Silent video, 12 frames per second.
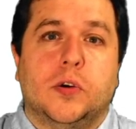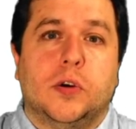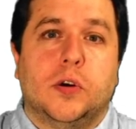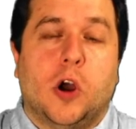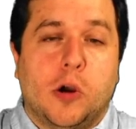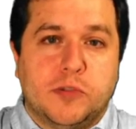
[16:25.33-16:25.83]

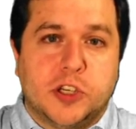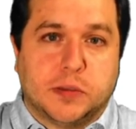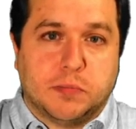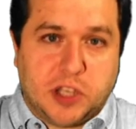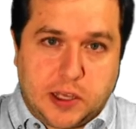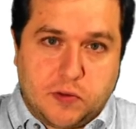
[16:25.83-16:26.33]
object
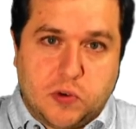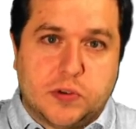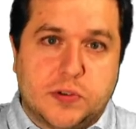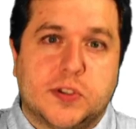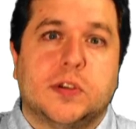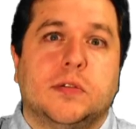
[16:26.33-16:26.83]

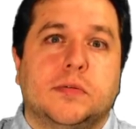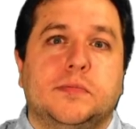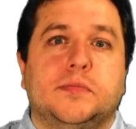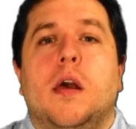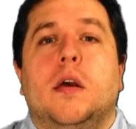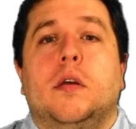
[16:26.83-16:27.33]
behaviors,
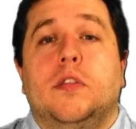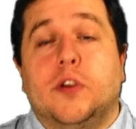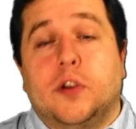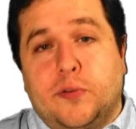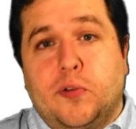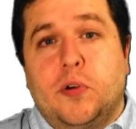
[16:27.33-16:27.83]

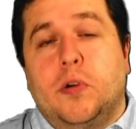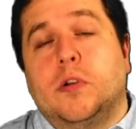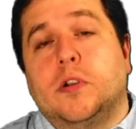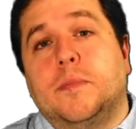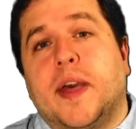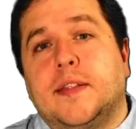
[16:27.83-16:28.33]
therefore
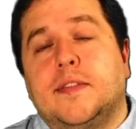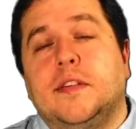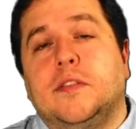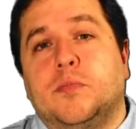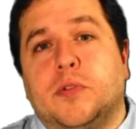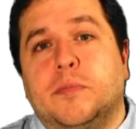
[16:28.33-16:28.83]
augmenting the
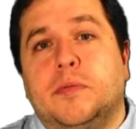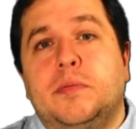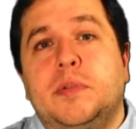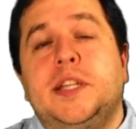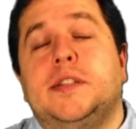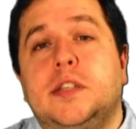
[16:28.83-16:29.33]

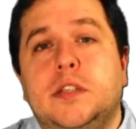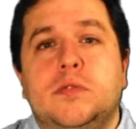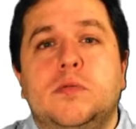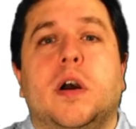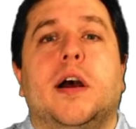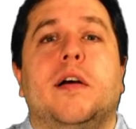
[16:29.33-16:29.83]
probability to
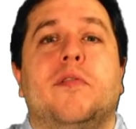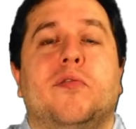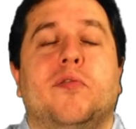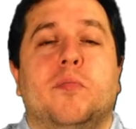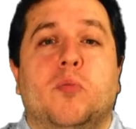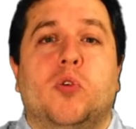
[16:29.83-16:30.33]
have
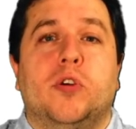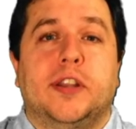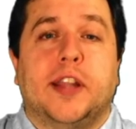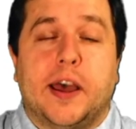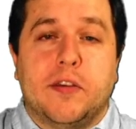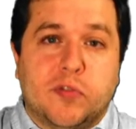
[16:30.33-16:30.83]
more
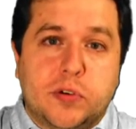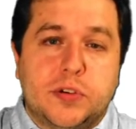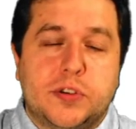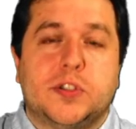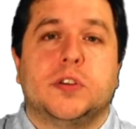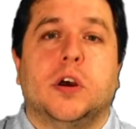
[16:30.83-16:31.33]

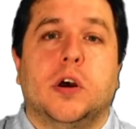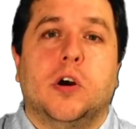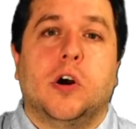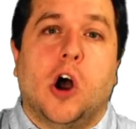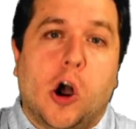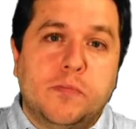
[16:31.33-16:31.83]
diverse
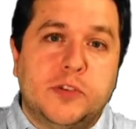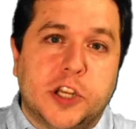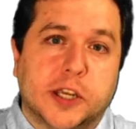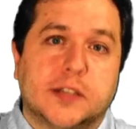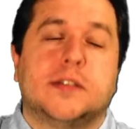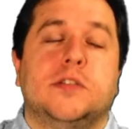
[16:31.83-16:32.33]

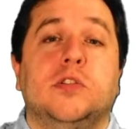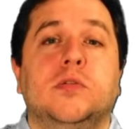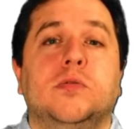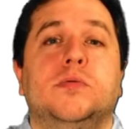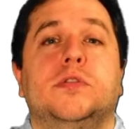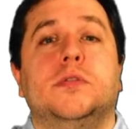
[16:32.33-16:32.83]
objects
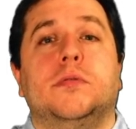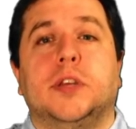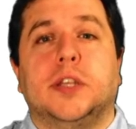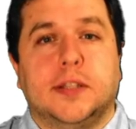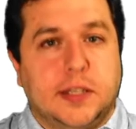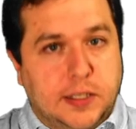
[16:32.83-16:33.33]
used during
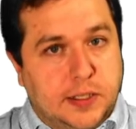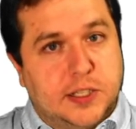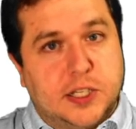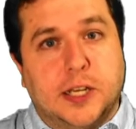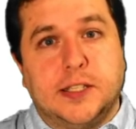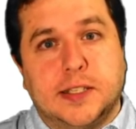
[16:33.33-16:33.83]
the
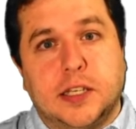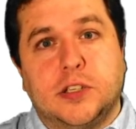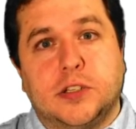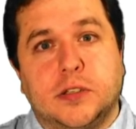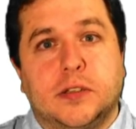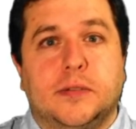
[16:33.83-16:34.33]

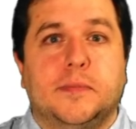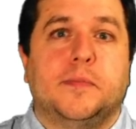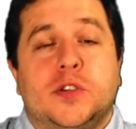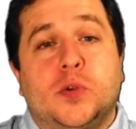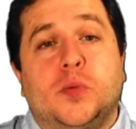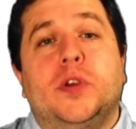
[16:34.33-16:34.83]
initialization.
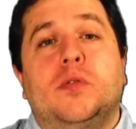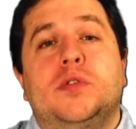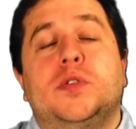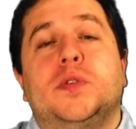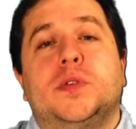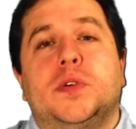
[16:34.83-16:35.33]
We
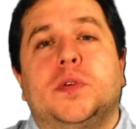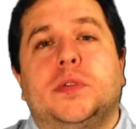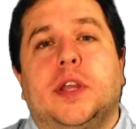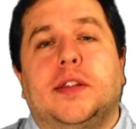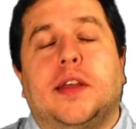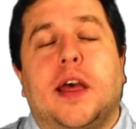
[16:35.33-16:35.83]
also saw
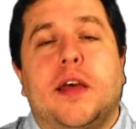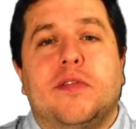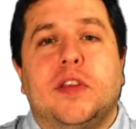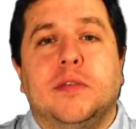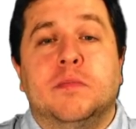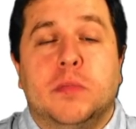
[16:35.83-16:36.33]
that
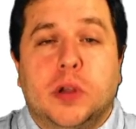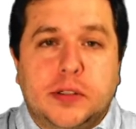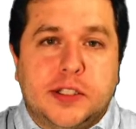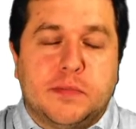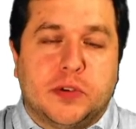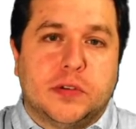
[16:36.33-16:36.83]
having
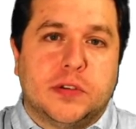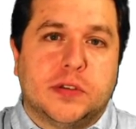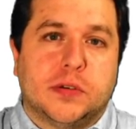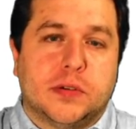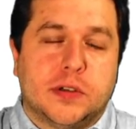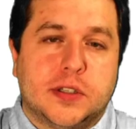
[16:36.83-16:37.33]
multiple
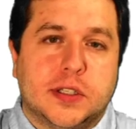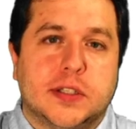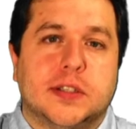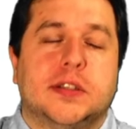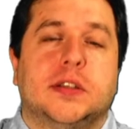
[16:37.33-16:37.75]
sources